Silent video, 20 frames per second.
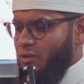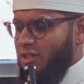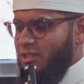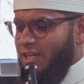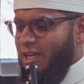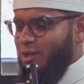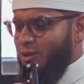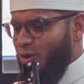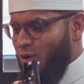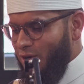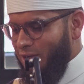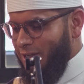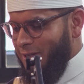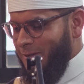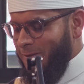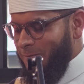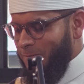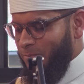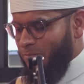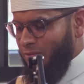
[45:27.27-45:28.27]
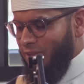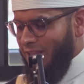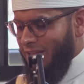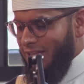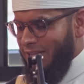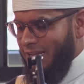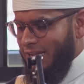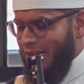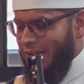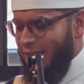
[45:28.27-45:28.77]
is iconic.
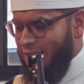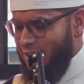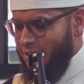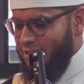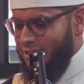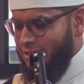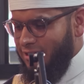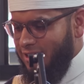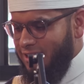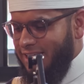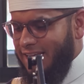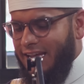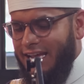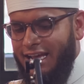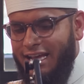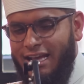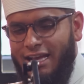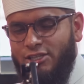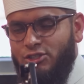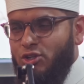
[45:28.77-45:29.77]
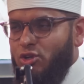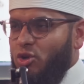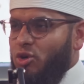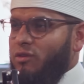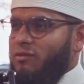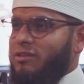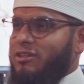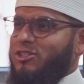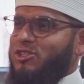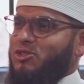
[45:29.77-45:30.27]
And this hat has a lot
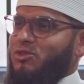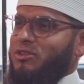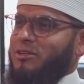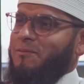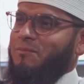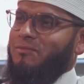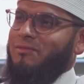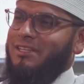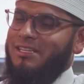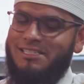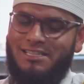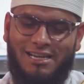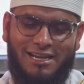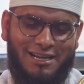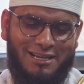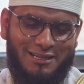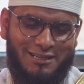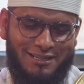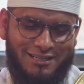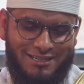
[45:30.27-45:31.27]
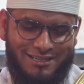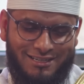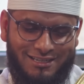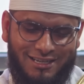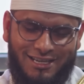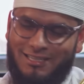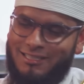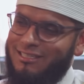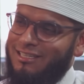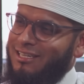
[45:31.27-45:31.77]
of history. This hat
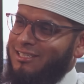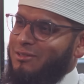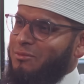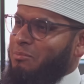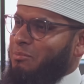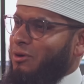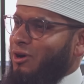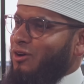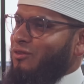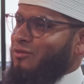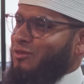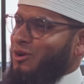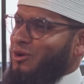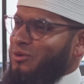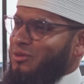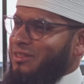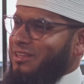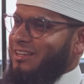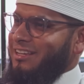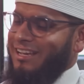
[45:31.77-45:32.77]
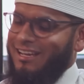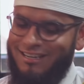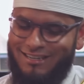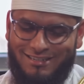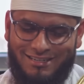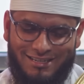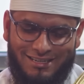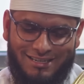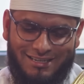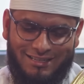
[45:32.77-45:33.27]
is a part of clothing,
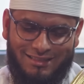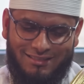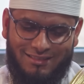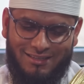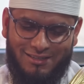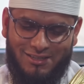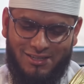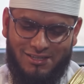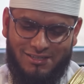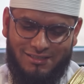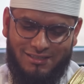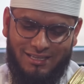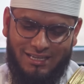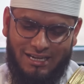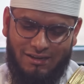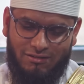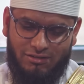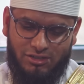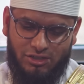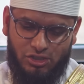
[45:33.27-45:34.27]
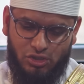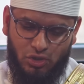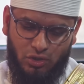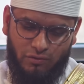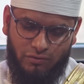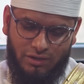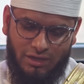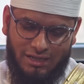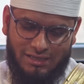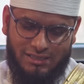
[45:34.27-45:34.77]
and this is the heritage
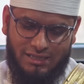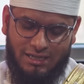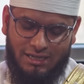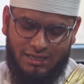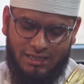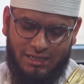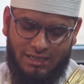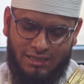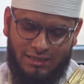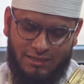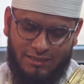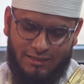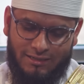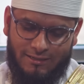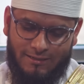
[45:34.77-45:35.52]
of an Azhari